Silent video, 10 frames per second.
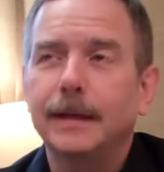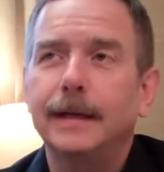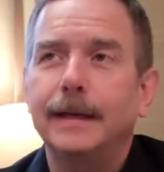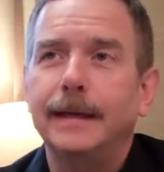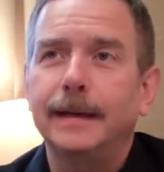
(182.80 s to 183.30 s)

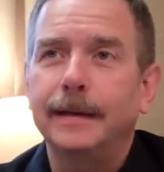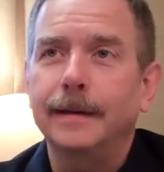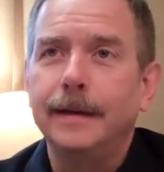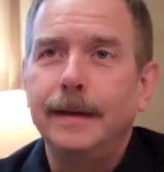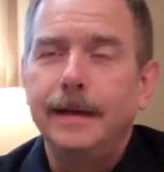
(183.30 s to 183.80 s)
and
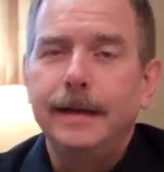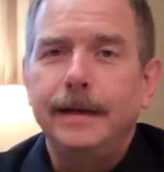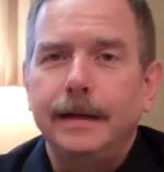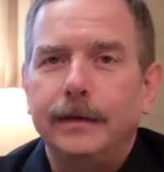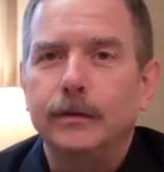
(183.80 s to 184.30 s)

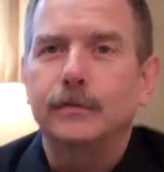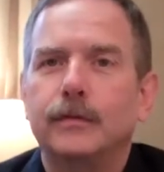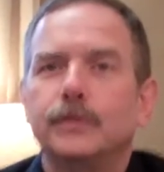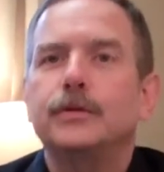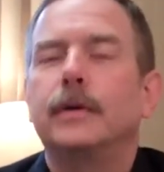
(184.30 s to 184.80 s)
in those
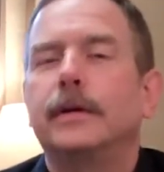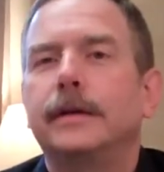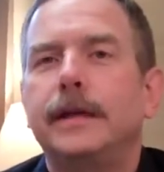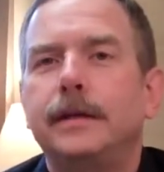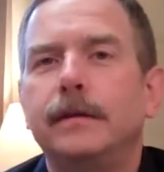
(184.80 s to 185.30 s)
first
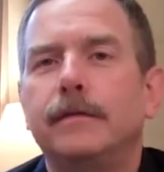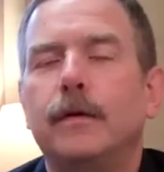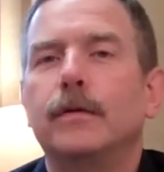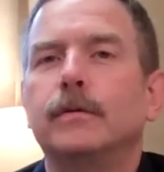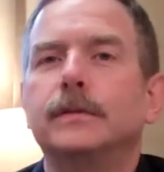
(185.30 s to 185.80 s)
218
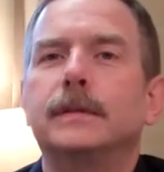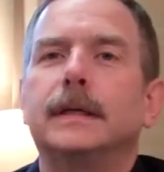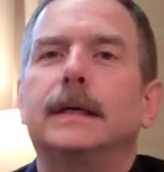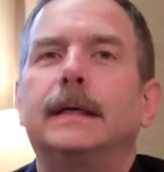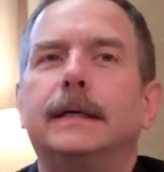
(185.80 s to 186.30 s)
photos,
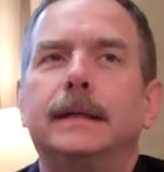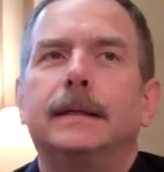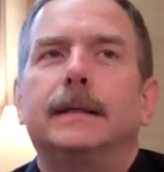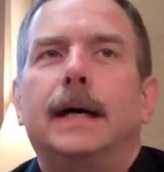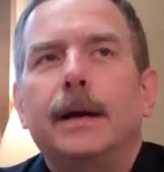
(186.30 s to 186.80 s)

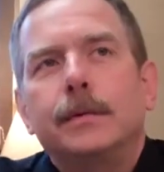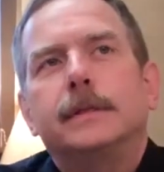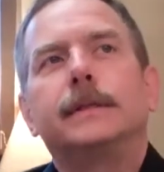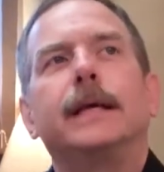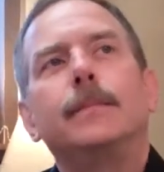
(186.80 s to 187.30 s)
I would
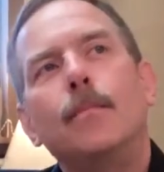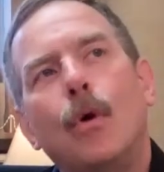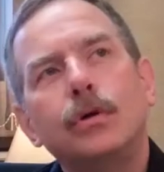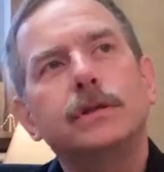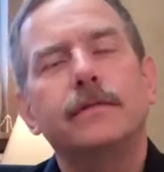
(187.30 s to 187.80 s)
say
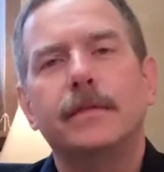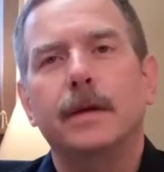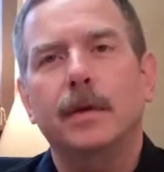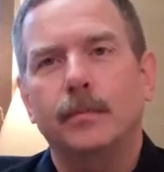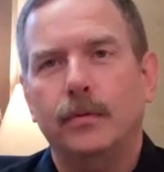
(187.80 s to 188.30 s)
most of
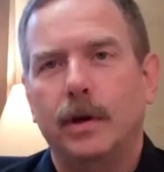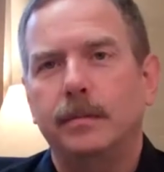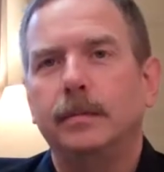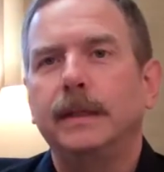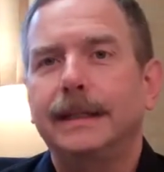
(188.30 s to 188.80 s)
them are
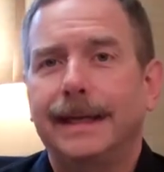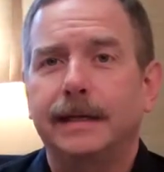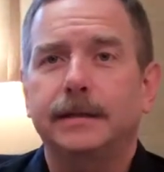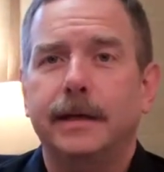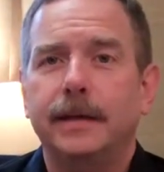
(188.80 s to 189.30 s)
probably
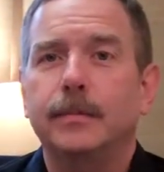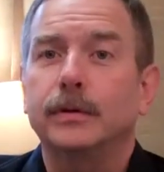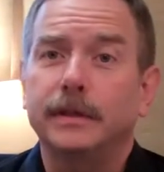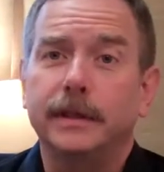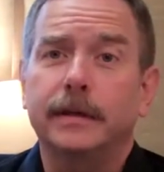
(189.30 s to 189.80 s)
landscape or
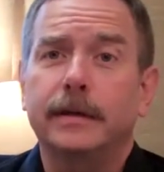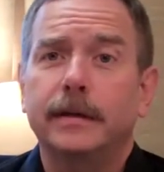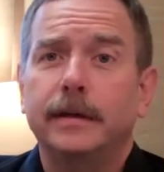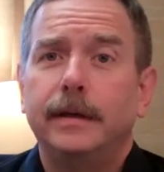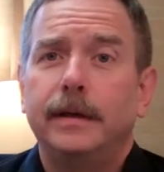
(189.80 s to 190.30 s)
scenic,
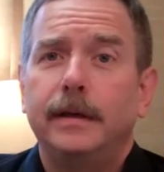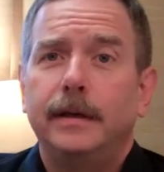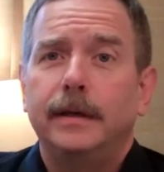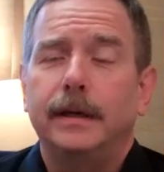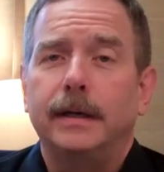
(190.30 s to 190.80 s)

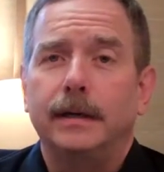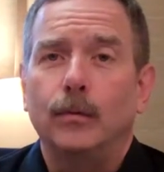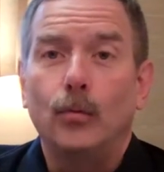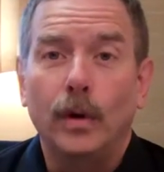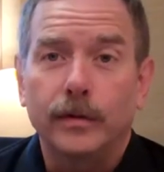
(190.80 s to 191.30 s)

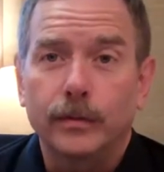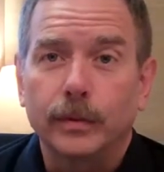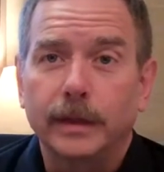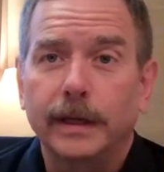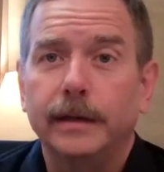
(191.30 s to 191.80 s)
weather
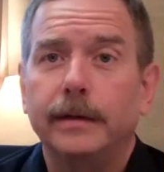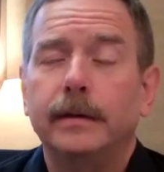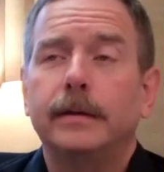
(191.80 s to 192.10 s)
related,